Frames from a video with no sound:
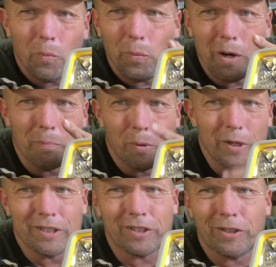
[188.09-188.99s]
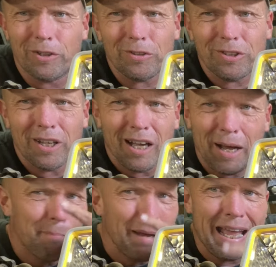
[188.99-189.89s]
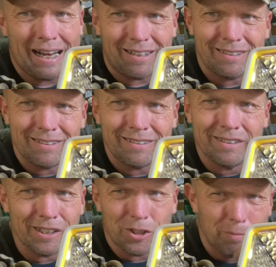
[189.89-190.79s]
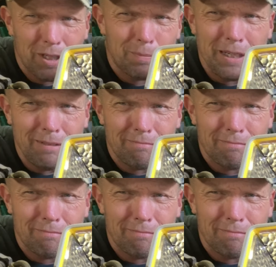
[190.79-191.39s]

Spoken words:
Well, boys and girls, I'm back. Did you miss me?